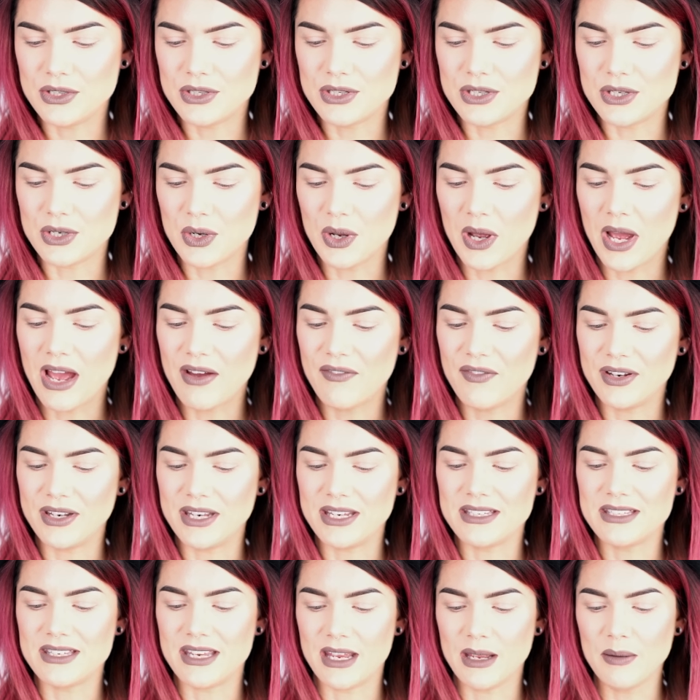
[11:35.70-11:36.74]
Do you have
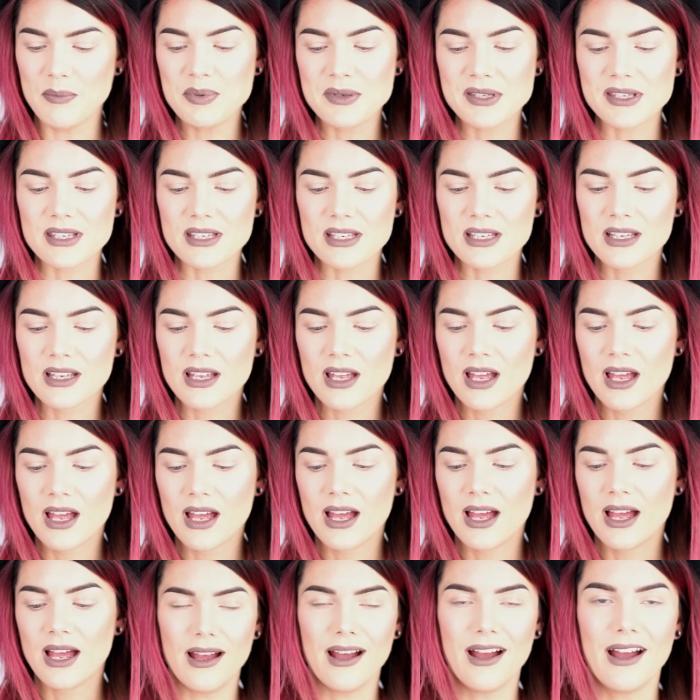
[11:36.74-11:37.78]
any tips?
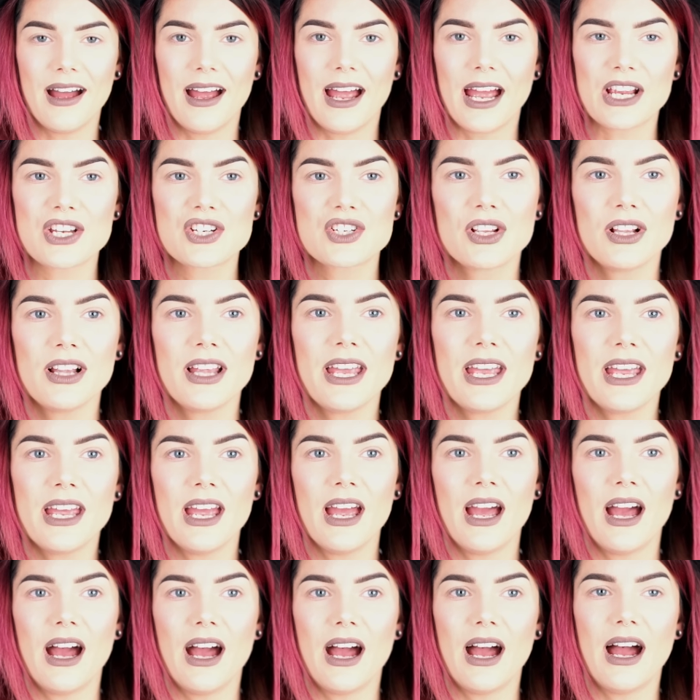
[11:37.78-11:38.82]

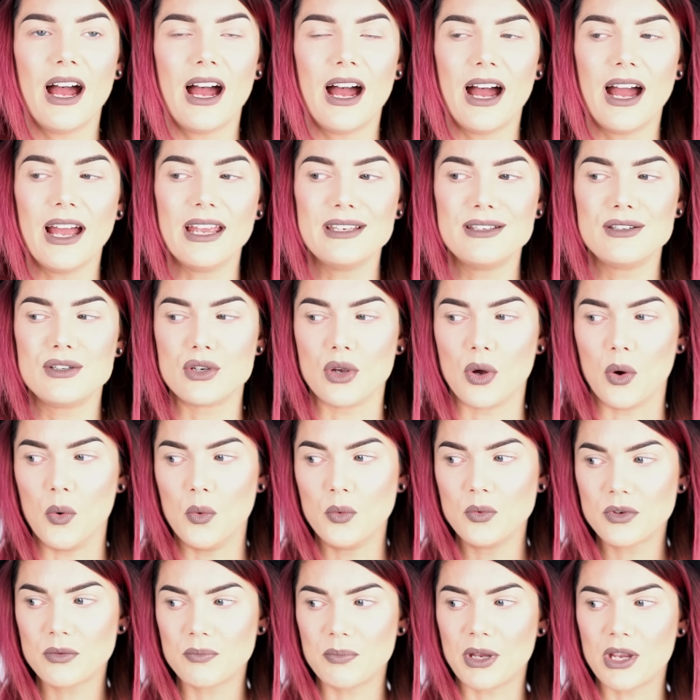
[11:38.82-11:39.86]
Actually, I
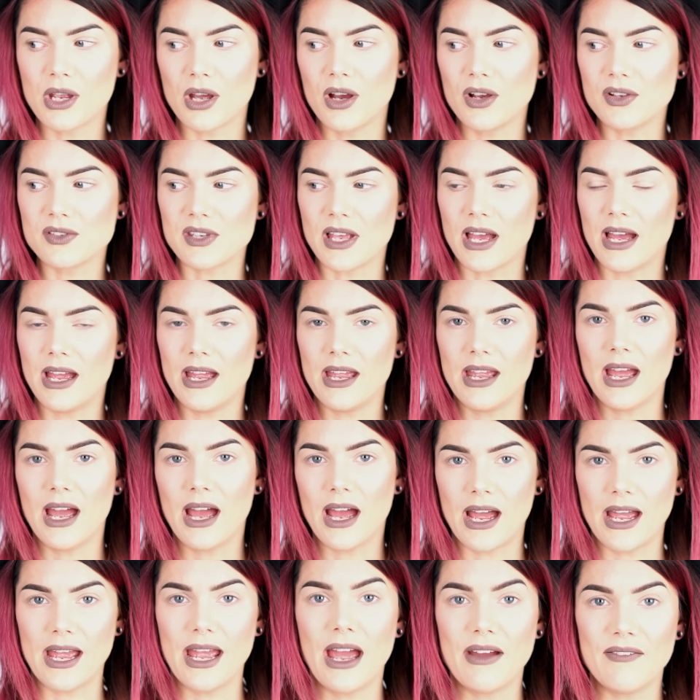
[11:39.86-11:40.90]
don't, because I
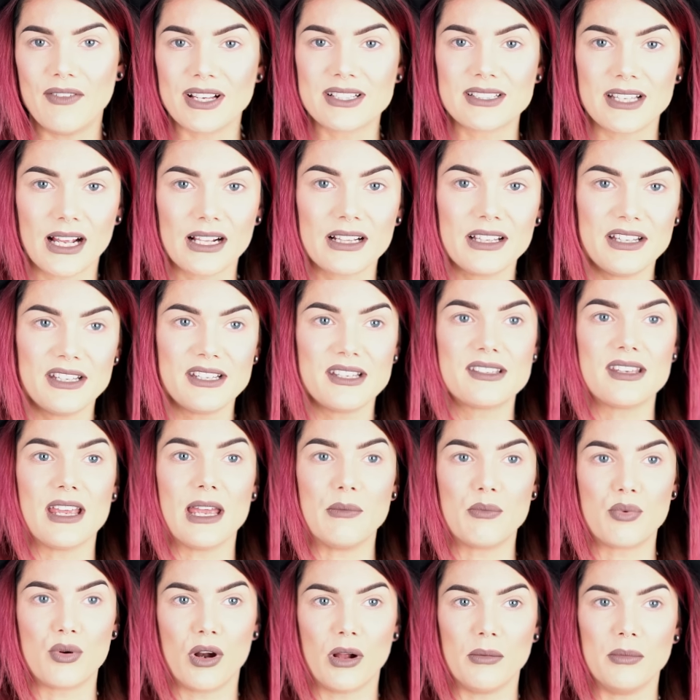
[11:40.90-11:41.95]
have exactly the
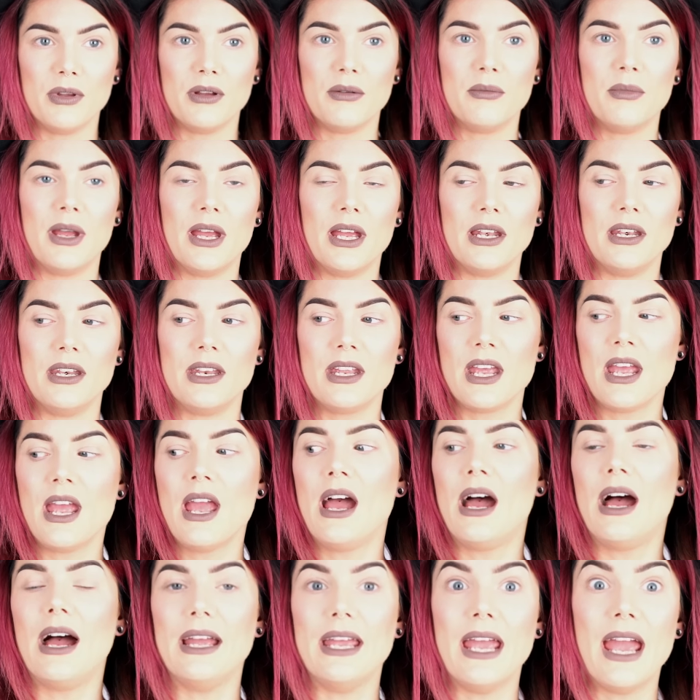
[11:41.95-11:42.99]
same problem and
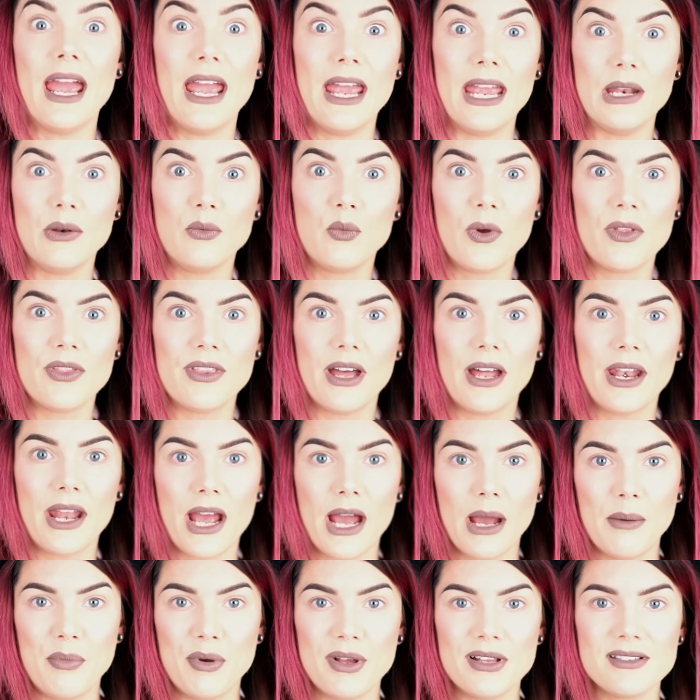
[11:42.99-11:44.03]
I hate when that
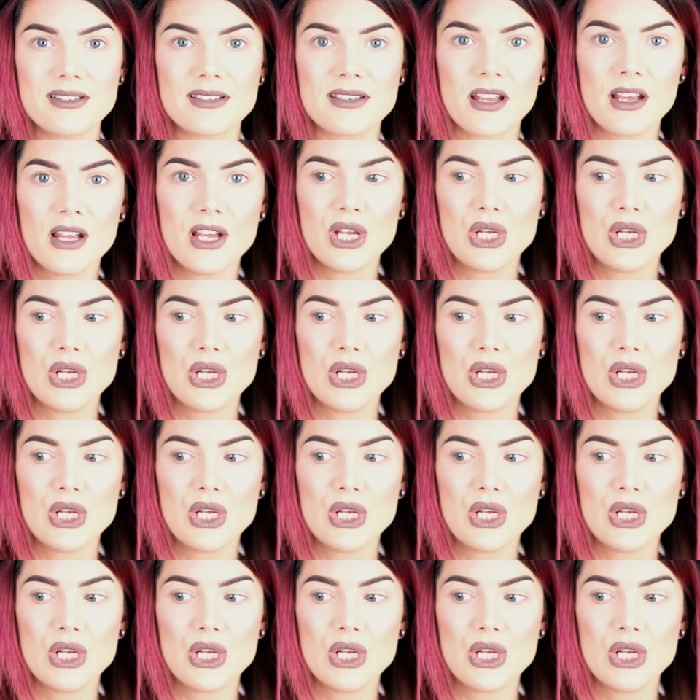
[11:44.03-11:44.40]
happens.